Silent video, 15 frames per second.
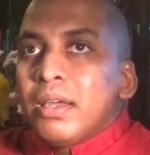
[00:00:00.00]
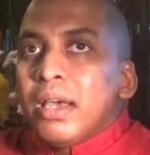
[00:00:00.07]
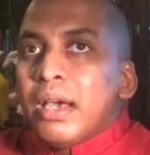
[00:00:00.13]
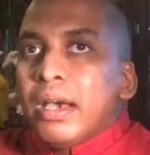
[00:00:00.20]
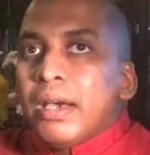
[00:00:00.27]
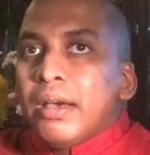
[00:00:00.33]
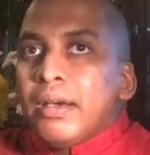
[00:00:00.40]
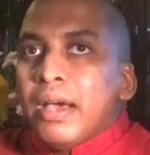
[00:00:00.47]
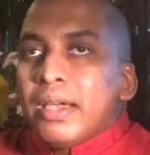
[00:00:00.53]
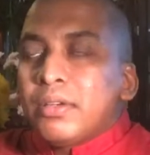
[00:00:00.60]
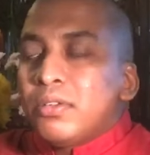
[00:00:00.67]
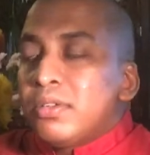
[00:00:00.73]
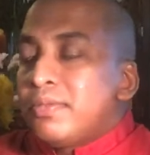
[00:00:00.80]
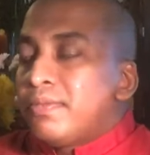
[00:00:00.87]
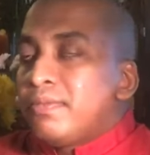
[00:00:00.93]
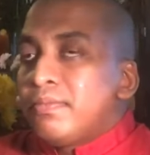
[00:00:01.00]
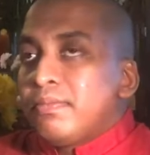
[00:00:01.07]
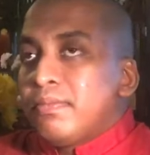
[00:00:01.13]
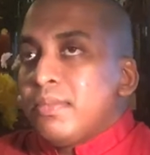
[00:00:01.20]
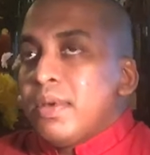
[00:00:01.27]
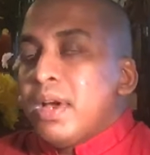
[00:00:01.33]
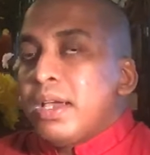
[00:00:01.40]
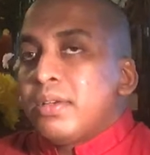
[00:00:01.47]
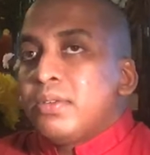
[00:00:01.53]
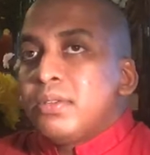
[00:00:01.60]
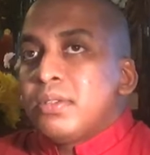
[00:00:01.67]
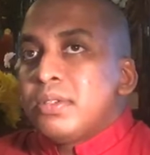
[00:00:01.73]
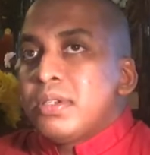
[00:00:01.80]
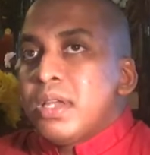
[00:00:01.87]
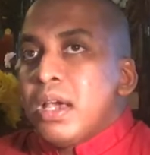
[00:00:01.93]
I could
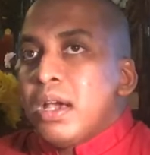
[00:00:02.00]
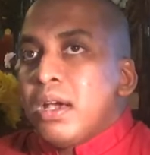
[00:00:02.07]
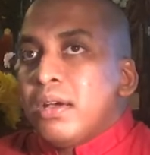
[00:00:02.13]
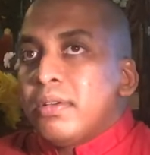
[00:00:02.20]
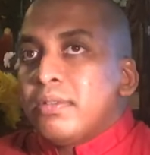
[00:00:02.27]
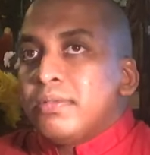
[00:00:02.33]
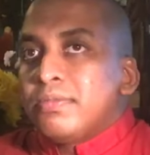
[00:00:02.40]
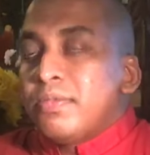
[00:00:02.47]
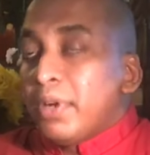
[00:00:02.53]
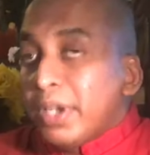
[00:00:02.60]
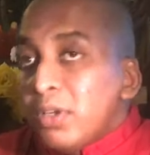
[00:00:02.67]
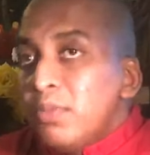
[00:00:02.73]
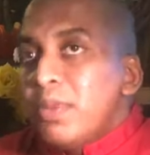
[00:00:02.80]
forgive,